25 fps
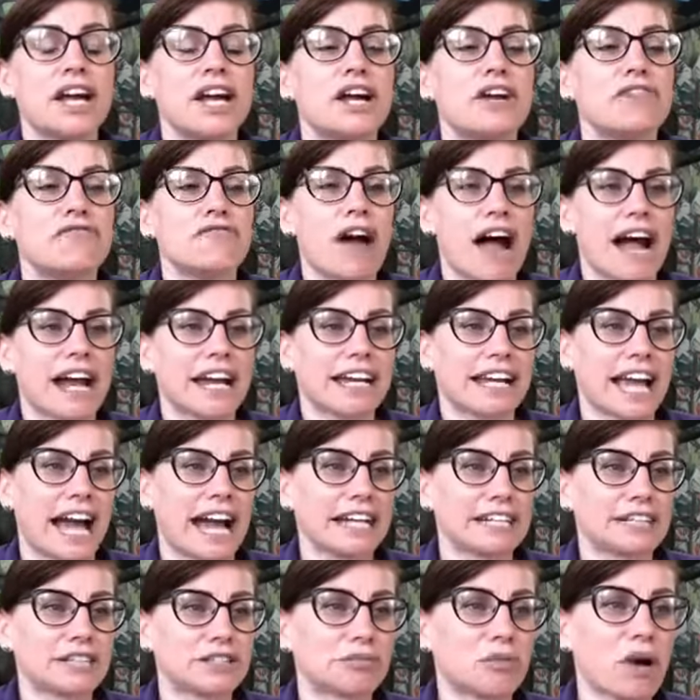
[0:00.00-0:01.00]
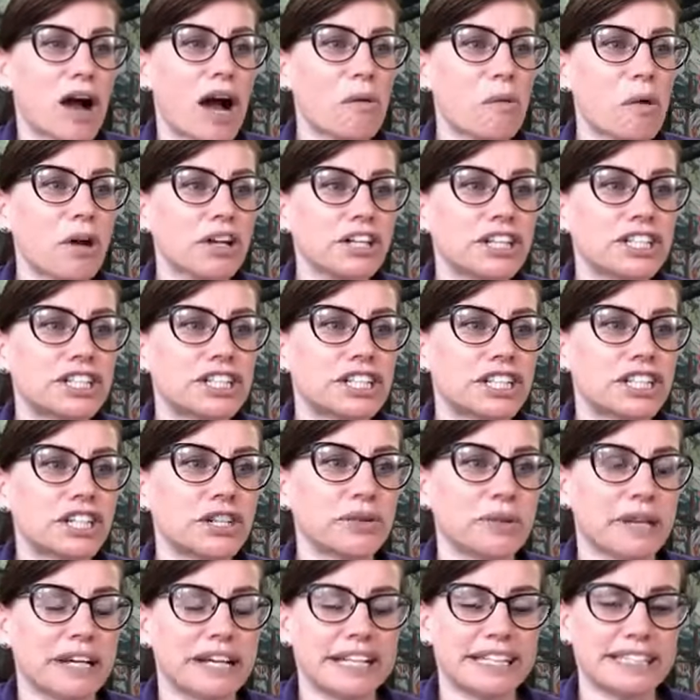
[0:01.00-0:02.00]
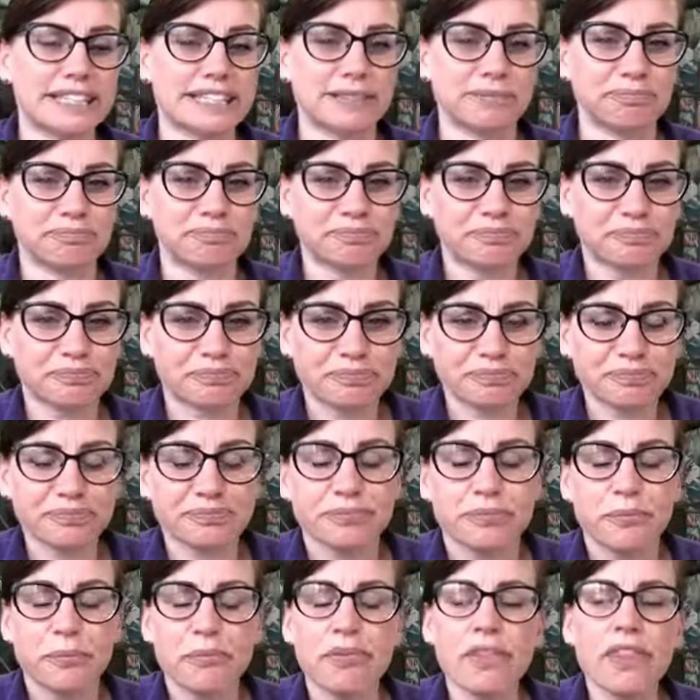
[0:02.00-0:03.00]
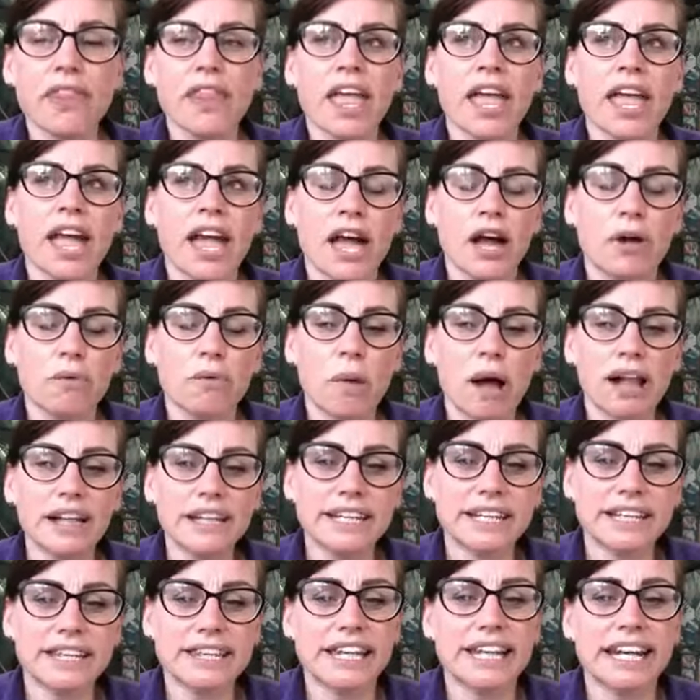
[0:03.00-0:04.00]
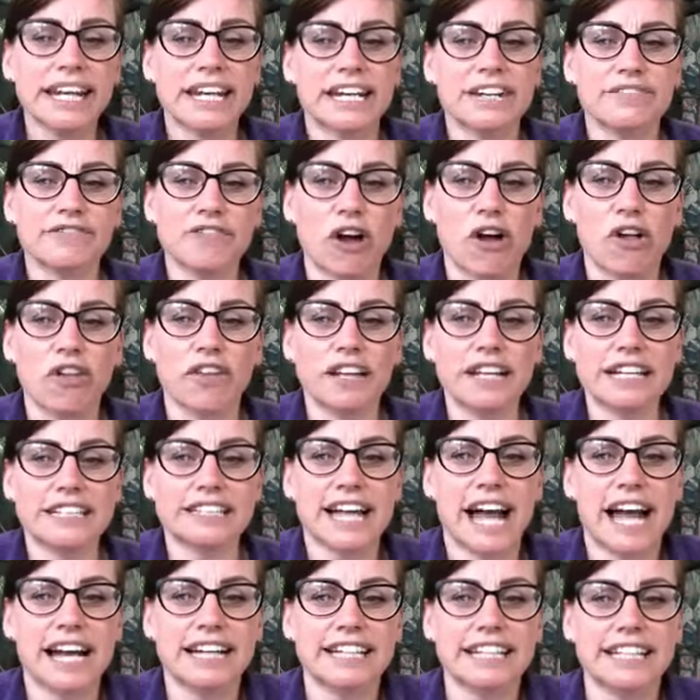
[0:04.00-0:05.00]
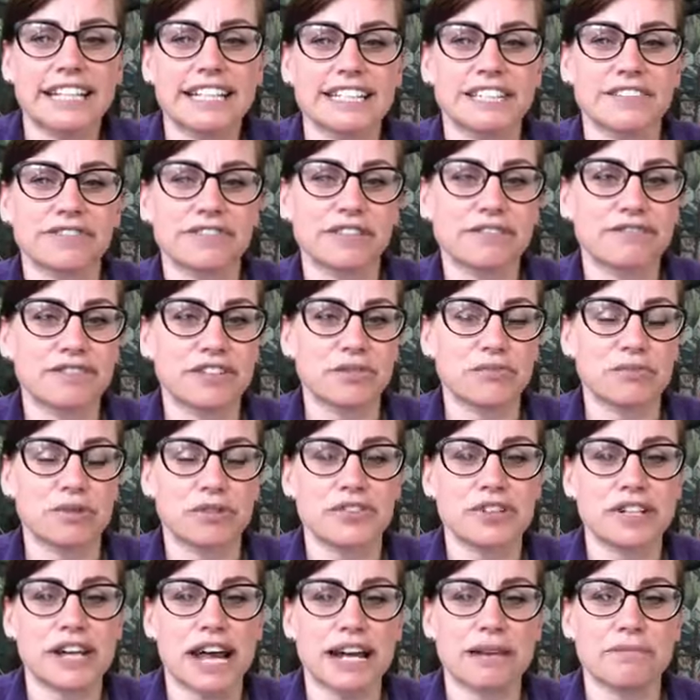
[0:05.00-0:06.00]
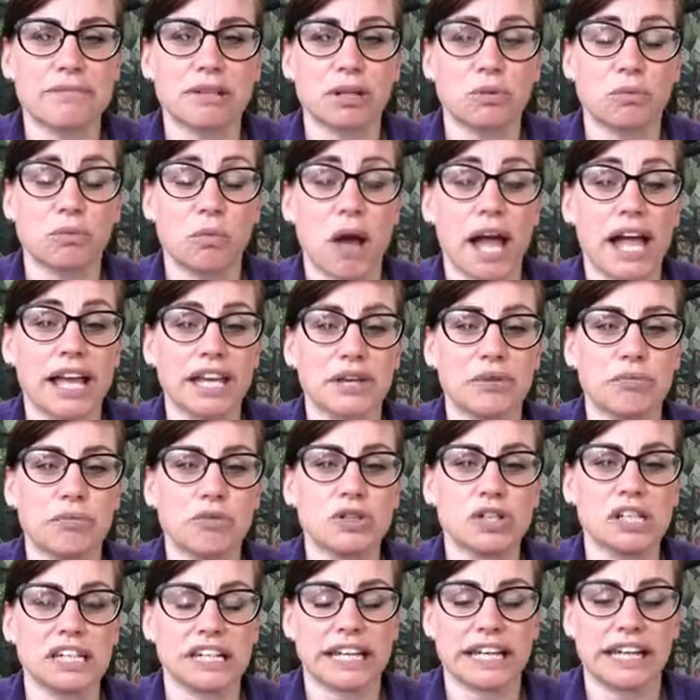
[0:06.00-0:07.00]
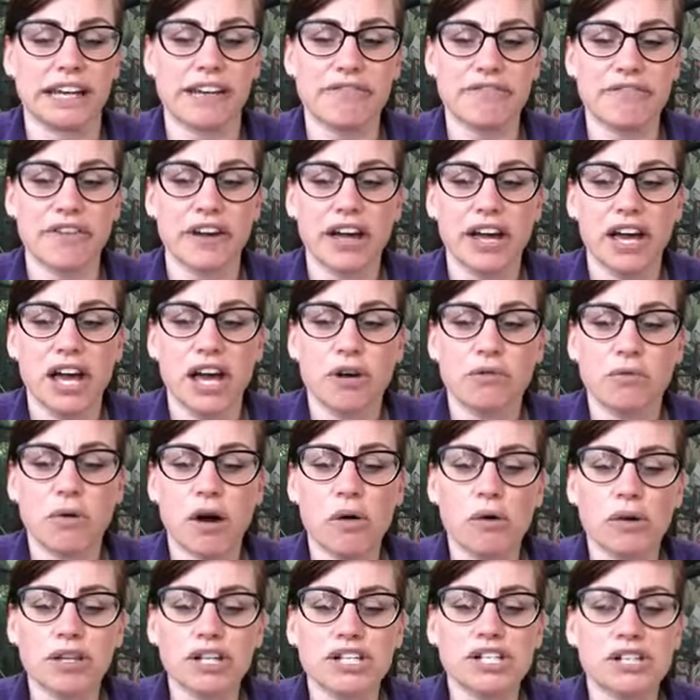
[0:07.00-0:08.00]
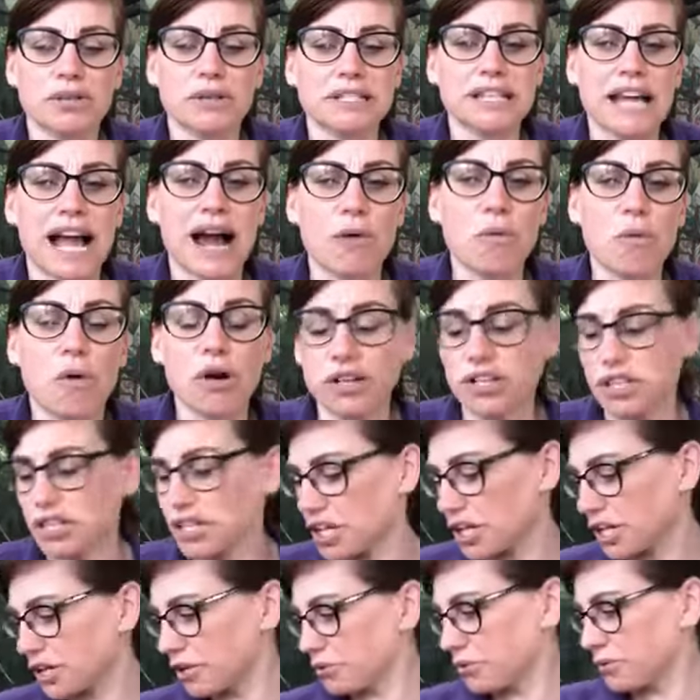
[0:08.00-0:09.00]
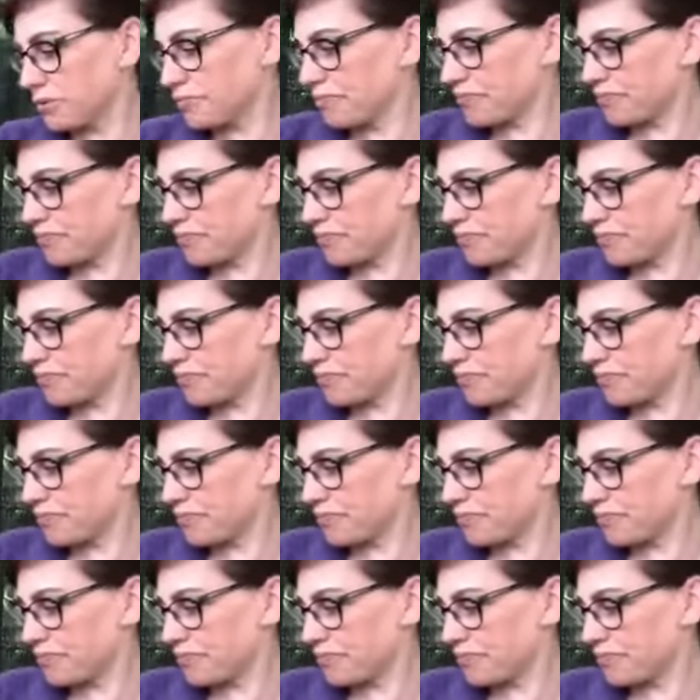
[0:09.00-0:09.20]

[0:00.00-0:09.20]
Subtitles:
Right, guys. So what I want you to do is, while you're thinking of all these ideas of if you were an animal and where you would live, what I want you to do is, I want you